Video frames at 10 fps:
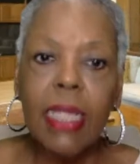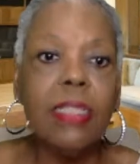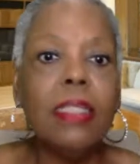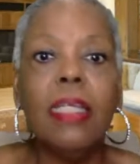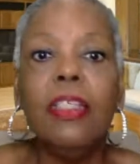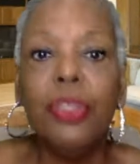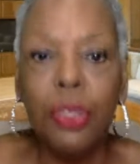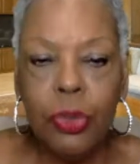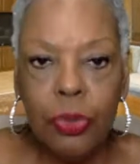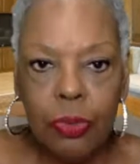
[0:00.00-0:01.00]
didn't say
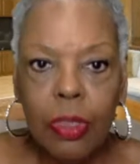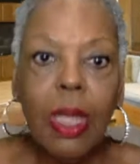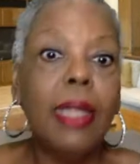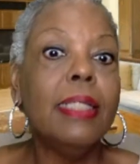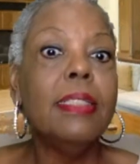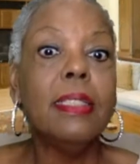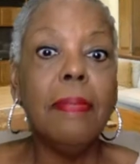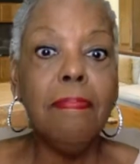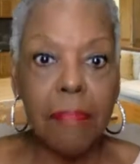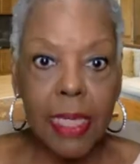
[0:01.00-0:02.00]
you, I didn't
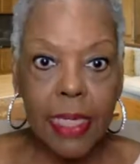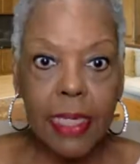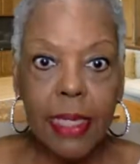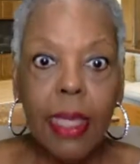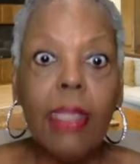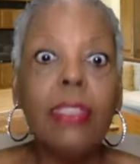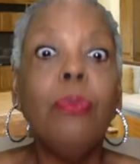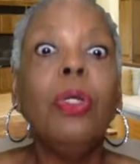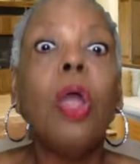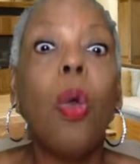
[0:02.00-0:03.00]
say me. I said,
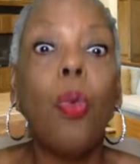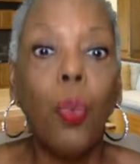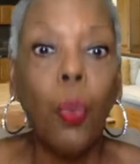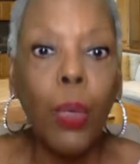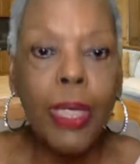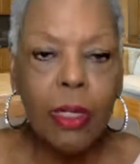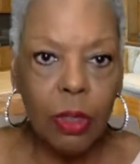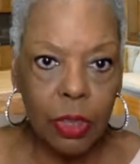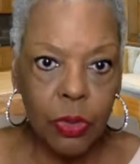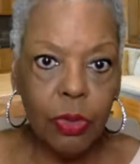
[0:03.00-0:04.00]
what are we
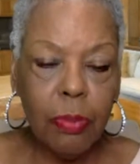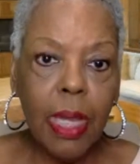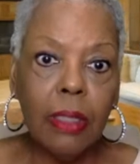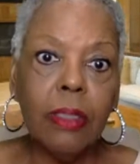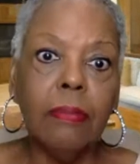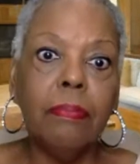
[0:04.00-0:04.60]
going to do about it?